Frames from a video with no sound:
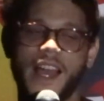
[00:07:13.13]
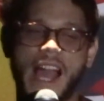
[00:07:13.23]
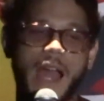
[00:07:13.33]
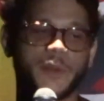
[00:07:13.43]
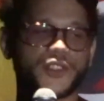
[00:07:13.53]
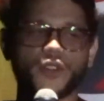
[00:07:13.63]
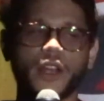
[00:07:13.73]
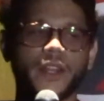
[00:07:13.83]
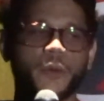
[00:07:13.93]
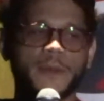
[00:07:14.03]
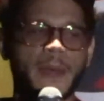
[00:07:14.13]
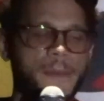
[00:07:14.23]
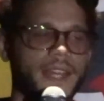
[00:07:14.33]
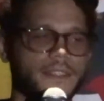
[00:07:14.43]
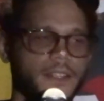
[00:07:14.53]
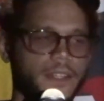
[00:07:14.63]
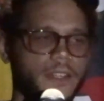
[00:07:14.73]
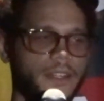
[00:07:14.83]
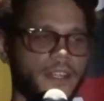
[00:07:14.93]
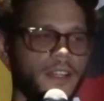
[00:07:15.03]
I've been struggling with my
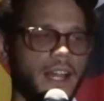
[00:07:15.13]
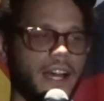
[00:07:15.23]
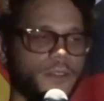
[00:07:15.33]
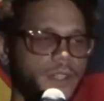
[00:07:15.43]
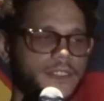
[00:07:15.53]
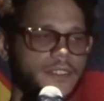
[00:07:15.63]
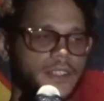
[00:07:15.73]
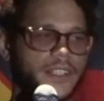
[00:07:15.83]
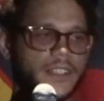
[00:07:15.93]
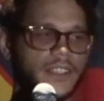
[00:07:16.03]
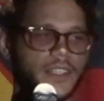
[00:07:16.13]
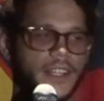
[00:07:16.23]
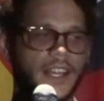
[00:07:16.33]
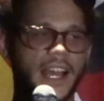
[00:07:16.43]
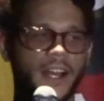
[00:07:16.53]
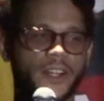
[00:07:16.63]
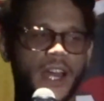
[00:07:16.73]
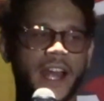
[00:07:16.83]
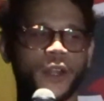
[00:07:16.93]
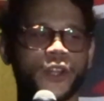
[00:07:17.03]
masculinity a lot recently.
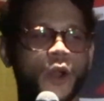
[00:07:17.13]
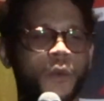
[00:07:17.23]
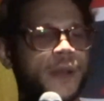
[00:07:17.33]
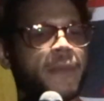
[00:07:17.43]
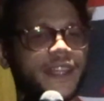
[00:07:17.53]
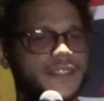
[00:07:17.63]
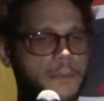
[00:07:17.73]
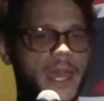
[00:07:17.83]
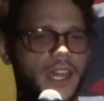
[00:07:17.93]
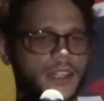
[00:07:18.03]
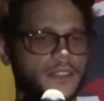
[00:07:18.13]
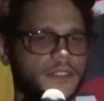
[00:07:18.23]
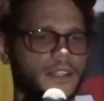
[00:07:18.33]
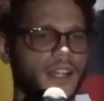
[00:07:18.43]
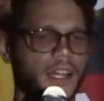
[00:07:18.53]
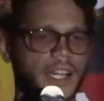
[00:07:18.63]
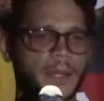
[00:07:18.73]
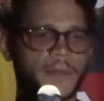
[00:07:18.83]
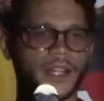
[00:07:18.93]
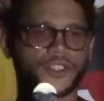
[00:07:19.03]
I don't know, what makes a man?
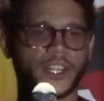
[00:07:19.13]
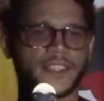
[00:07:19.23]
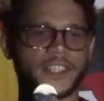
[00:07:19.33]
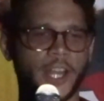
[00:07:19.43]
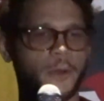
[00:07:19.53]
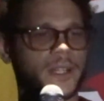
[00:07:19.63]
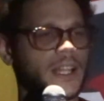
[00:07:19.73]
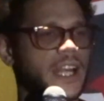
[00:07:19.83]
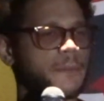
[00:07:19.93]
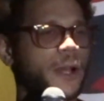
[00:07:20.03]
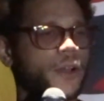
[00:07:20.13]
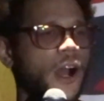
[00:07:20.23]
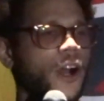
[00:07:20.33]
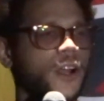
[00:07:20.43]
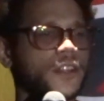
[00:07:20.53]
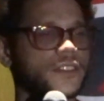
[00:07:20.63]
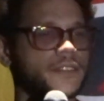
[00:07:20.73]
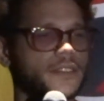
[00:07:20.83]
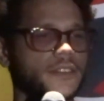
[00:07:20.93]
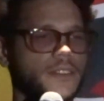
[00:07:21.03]
I'm not sure. Is it knowing a lot about cars?
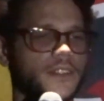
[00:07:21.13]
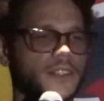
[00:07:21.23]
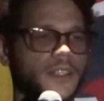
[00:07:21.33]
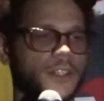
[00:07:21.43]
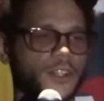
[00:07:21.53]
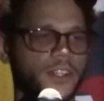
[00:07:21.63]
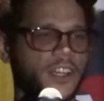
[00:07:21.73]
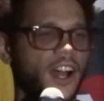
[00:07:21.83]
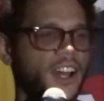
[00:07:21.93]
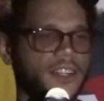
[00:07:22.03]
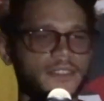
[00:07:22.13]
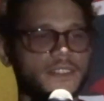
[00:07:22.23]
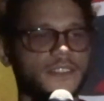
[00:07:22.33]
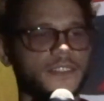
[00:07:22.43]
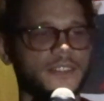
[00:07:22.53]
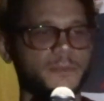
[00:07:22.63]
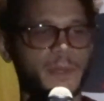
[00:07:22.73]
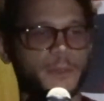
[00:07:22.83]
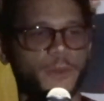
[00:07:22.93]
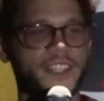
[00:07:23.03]
Or guns?
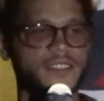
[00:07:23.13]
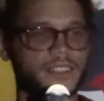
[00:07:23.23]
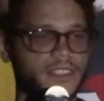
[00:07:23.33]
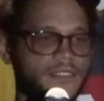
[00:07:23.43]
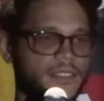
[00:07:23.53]
Maybe wrestling?